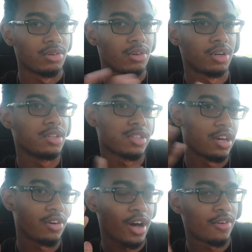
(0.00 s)
Or at least
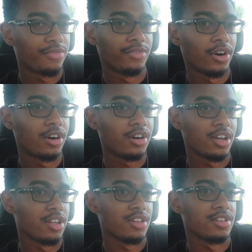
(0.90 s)
I know how far
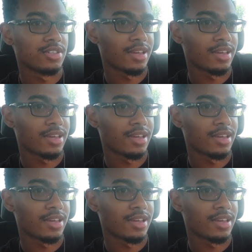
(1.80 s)
it is.